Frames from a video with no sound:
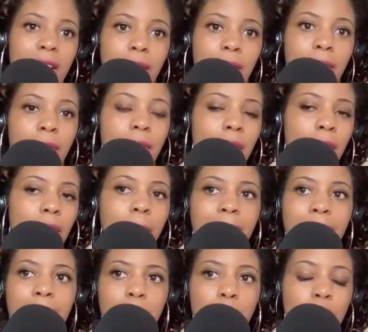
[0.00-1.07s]
to how you feel,
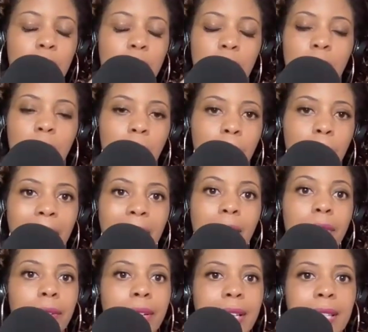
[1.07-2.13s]
pay attention to your own
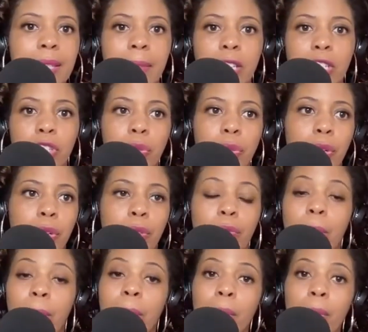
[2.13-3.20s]
boundaries, make sure
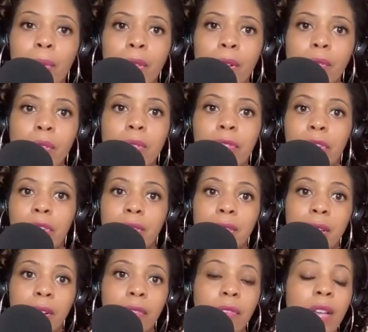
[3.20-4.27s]
you uphold those for
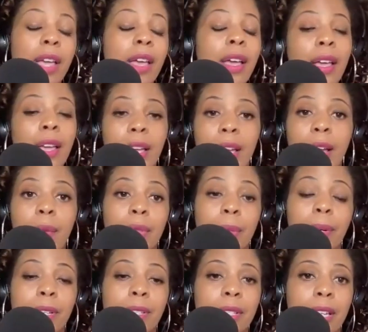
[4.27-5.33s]
yourself and with
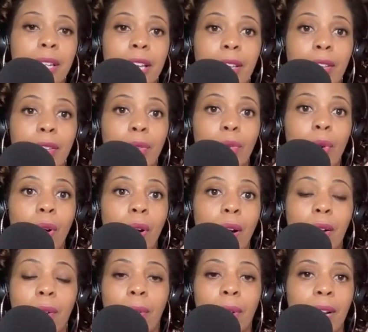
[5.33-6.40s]
the person that you
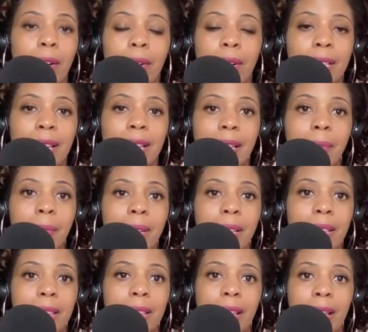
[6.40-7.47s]
are going out on a date
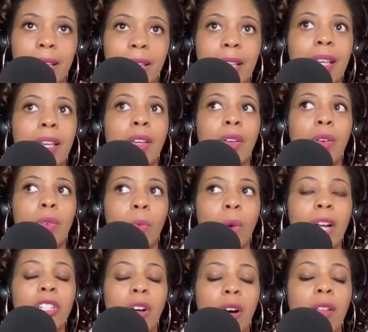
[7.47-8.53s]
with. Like
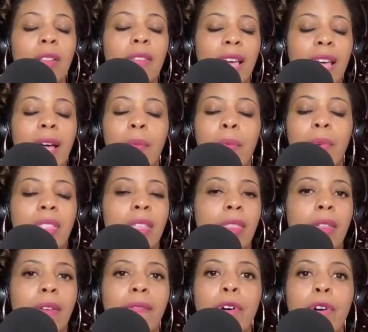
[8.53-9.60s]
watch all of that
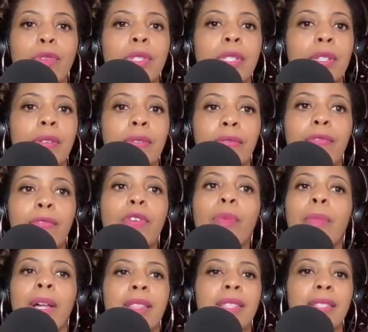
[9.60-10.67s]
within the first
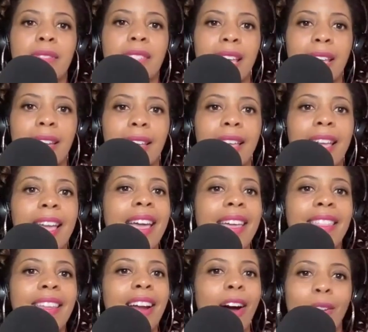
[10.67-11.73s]
few months of dating.
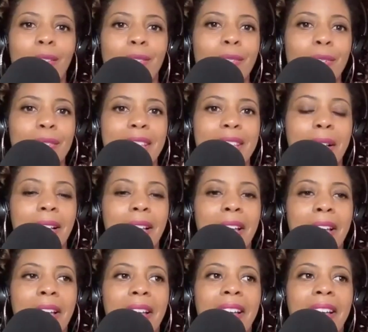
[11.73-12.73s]
And then I also don't take